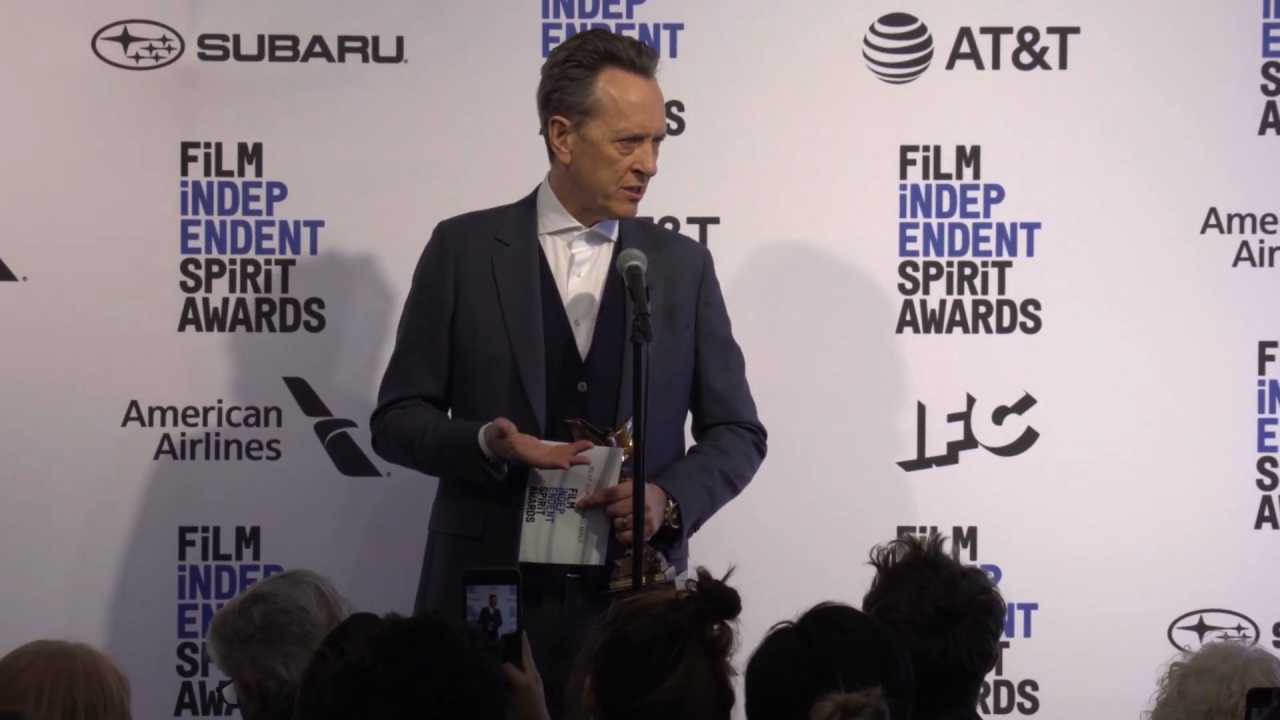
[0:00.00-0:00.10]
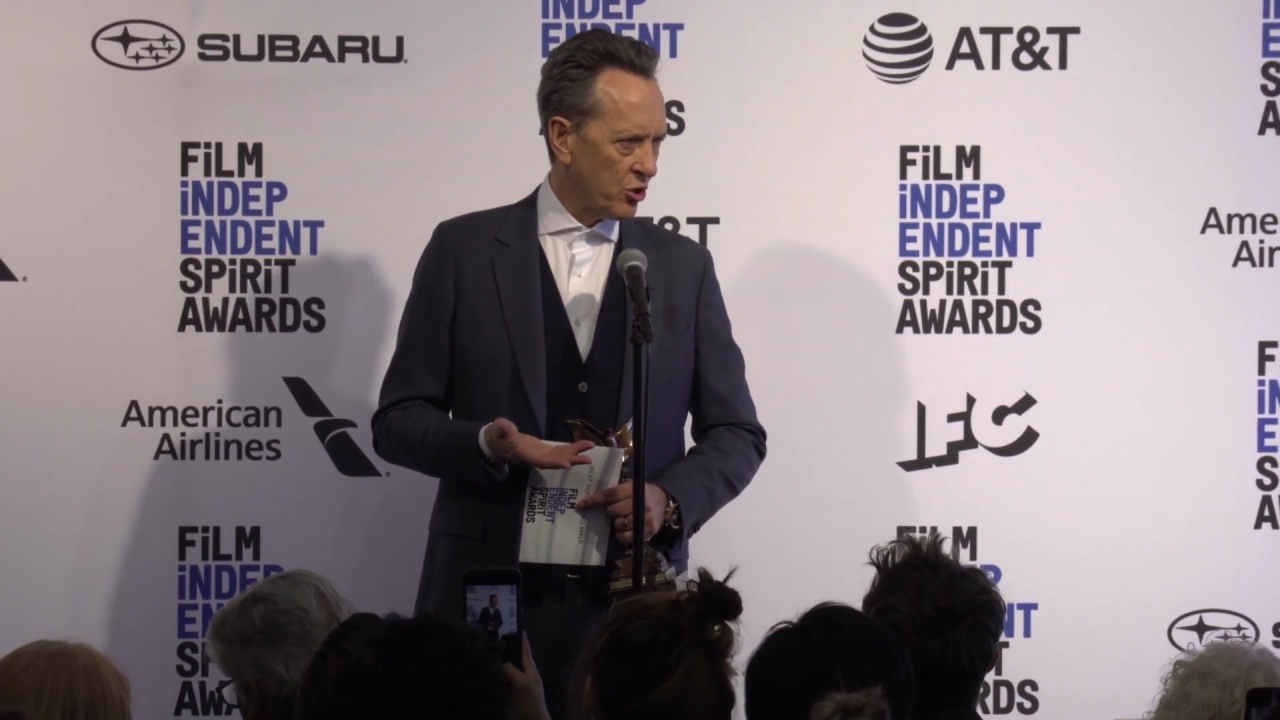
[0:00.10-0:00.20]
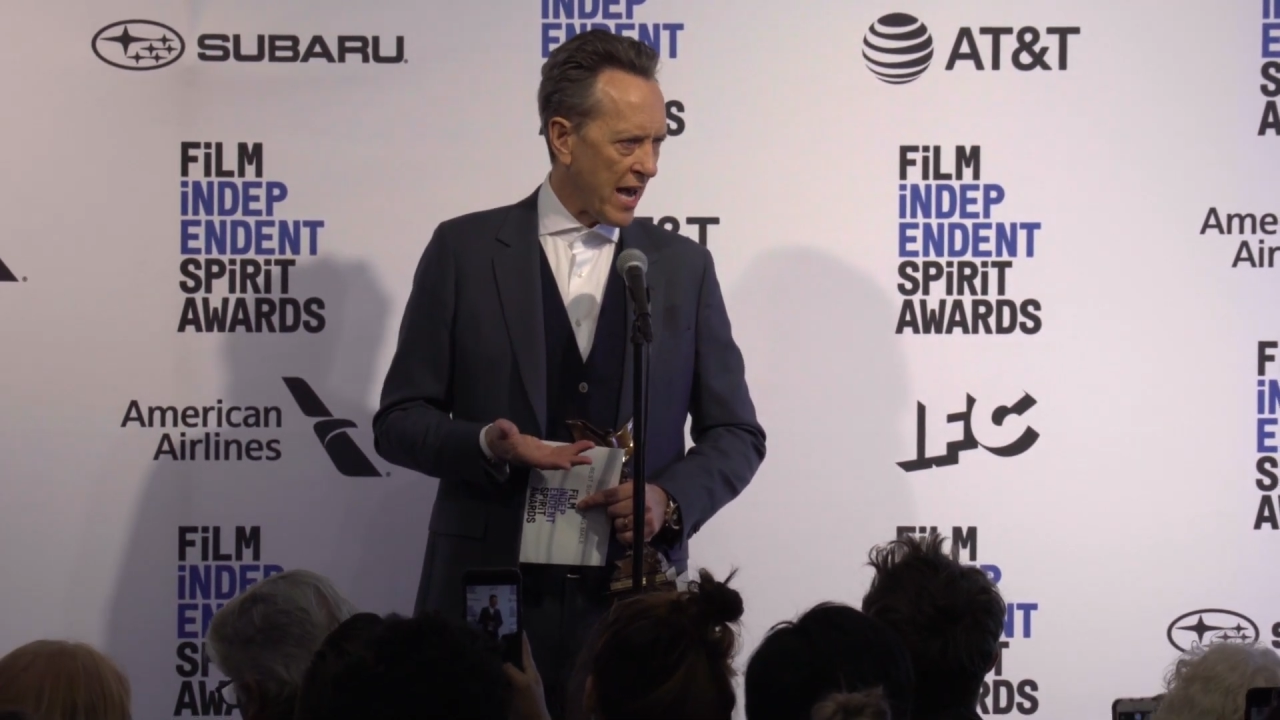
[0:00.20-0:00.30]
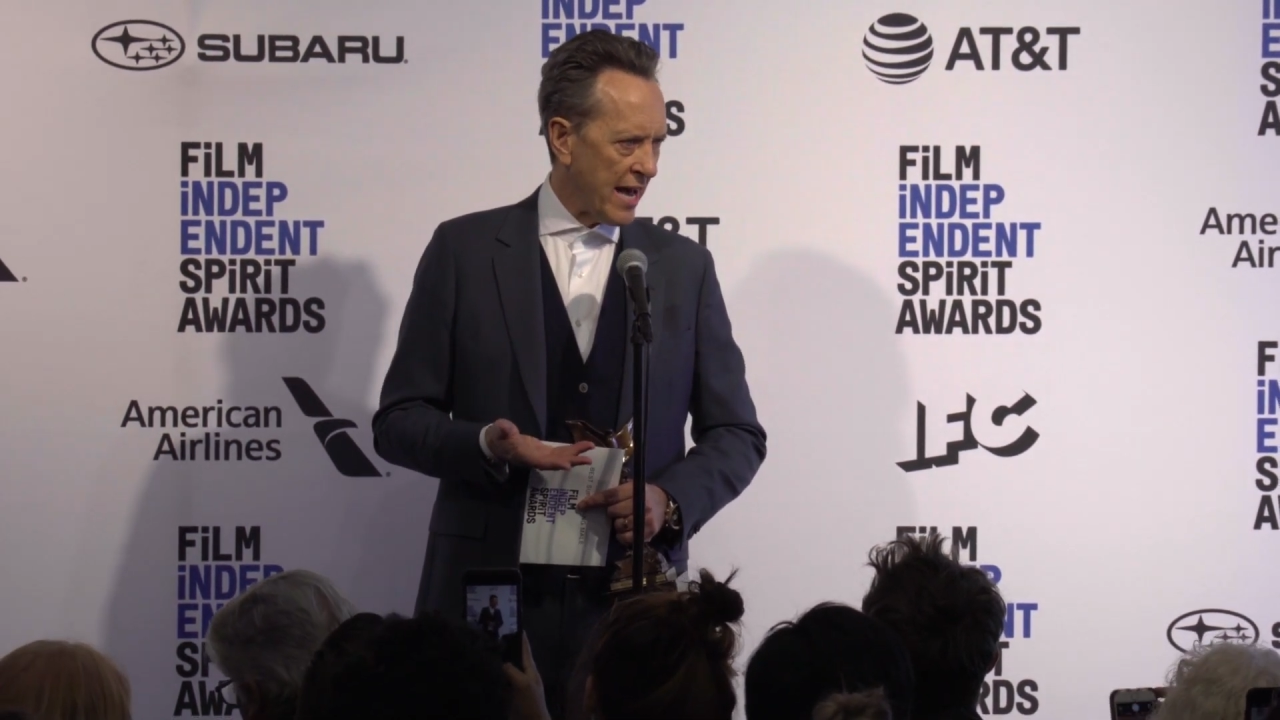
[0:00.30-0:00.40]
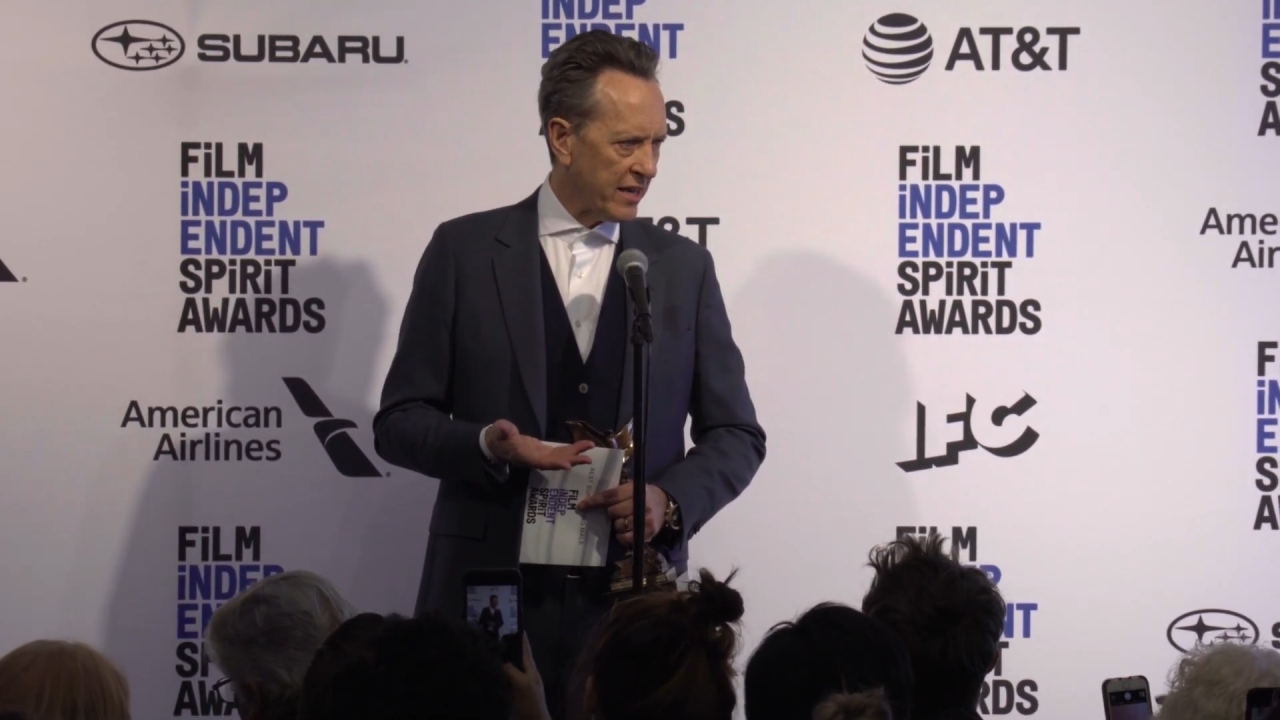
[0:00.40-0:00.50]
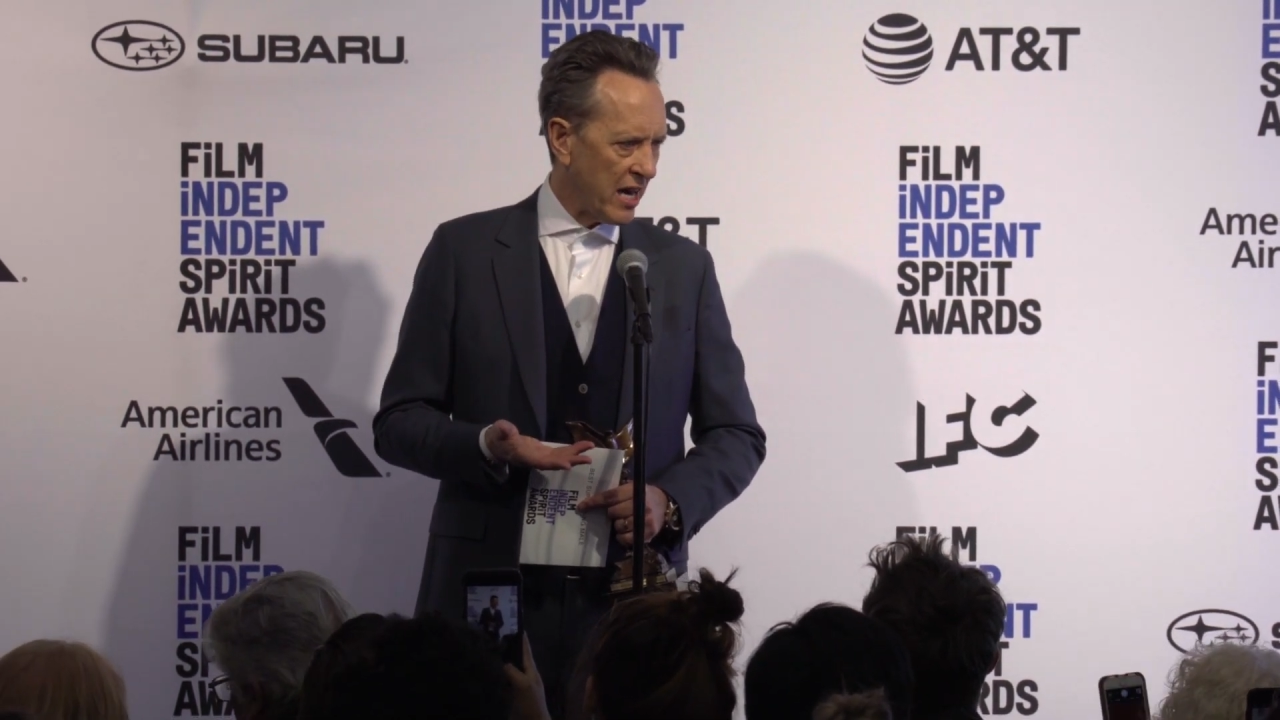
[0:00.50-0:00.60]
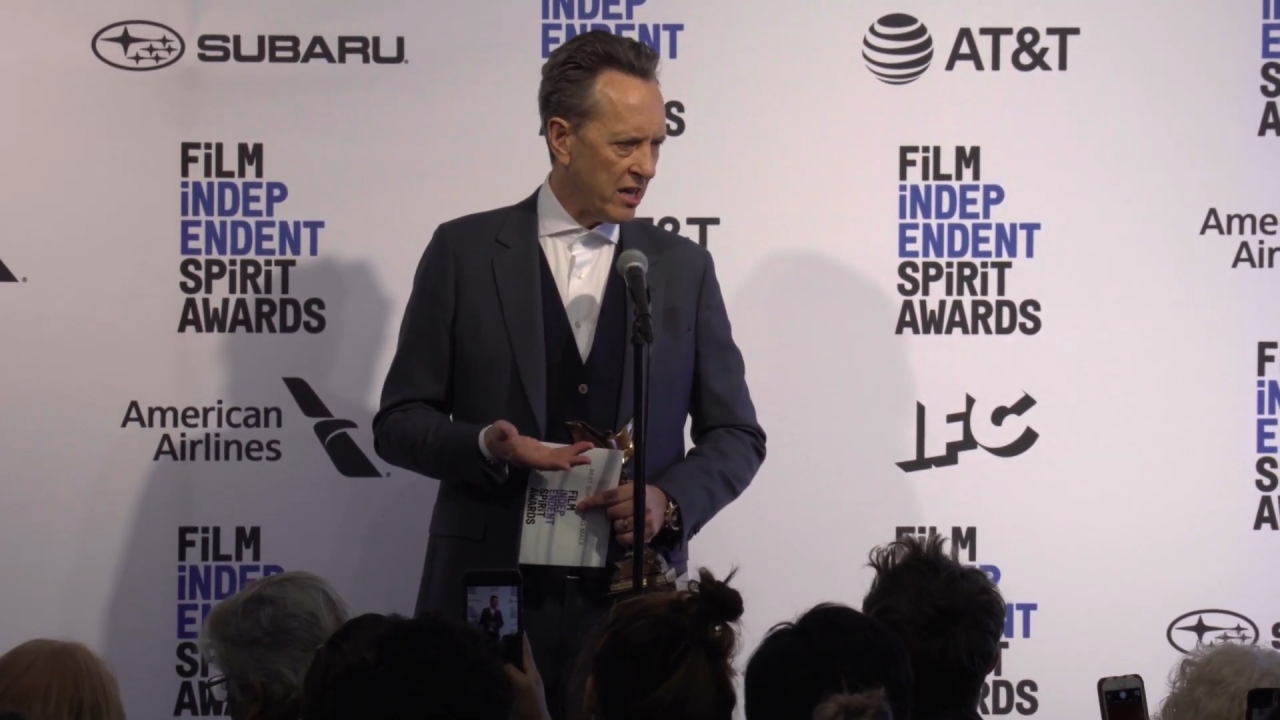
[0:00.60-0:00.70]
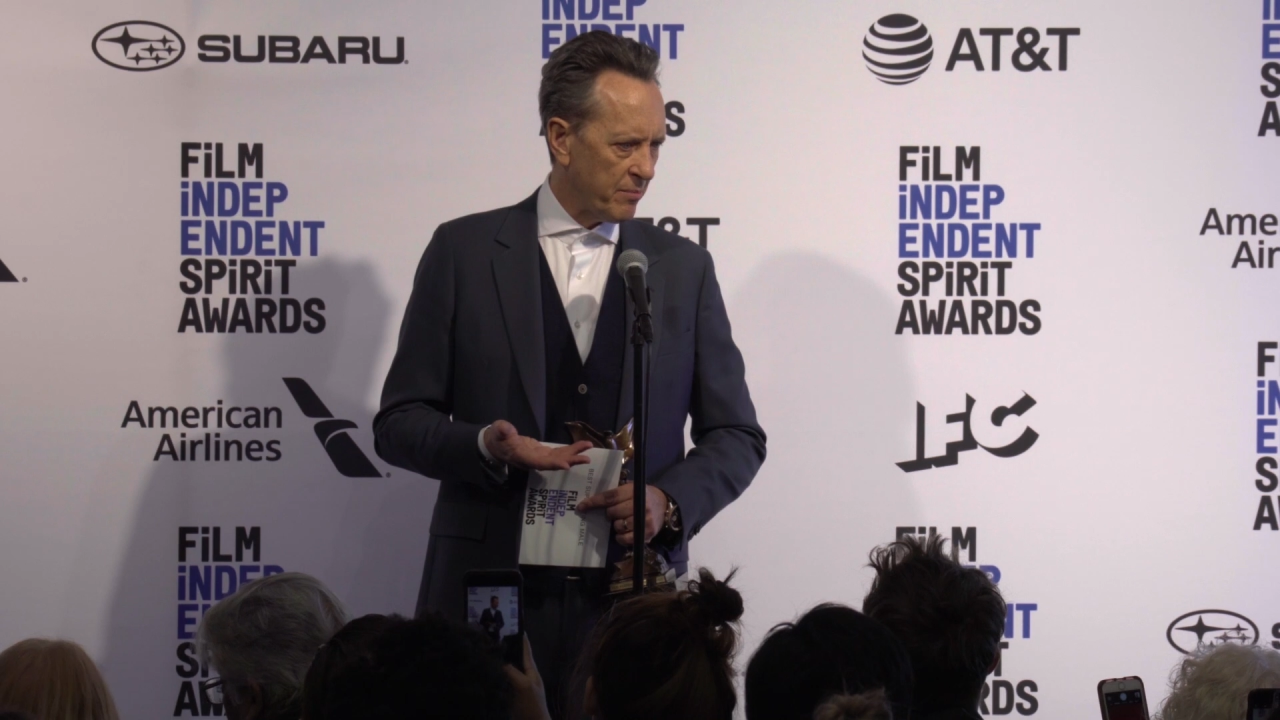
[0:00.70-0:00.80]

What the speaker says: took Anne Carey,